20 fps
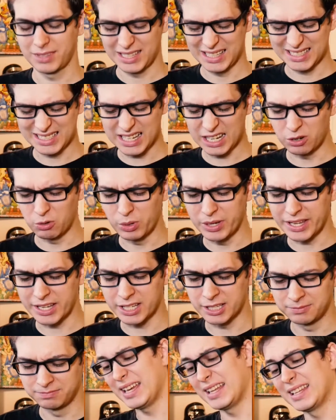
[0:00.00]
that's kind of
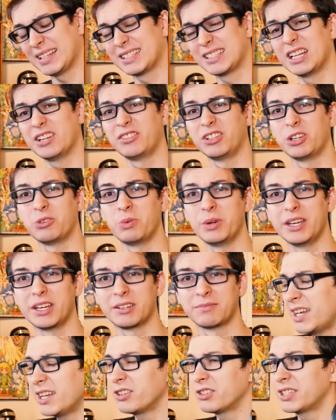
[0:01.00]
weak. Yeah, that's definitely
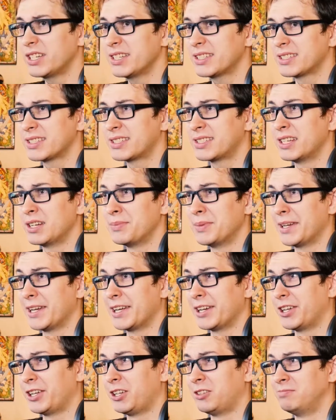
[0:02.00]
weak. I don't taste the cinnamon
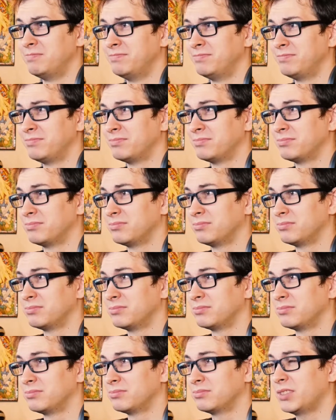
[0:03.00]
at all.
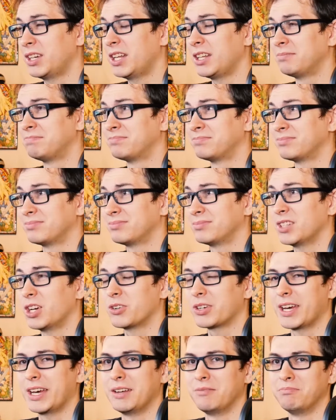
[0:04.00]
Well,
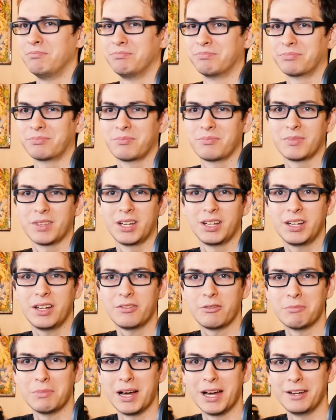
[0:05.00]
okay,
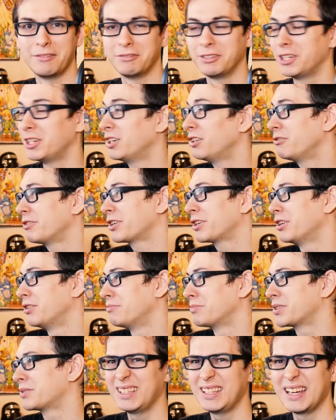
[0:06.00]
never mind. Here it
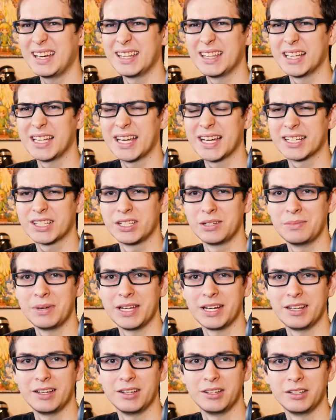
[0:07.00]
comes. Yeah, they actually
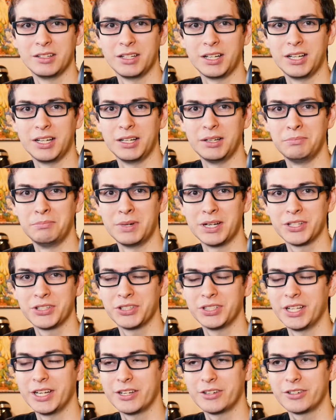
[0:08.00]
made a, a
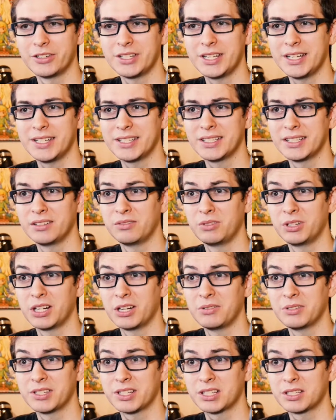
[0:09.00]
much lighter taste than what
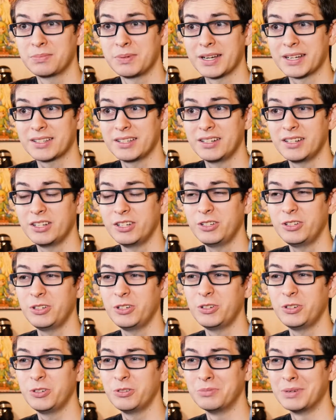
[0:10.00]
I was expecting.
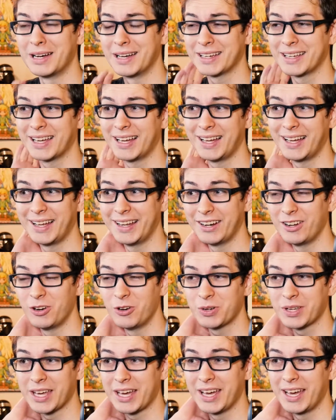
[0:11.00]
Oh my god.
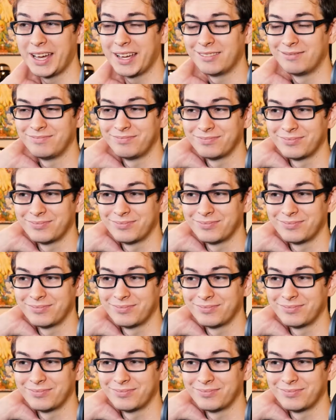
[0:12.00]
Okay.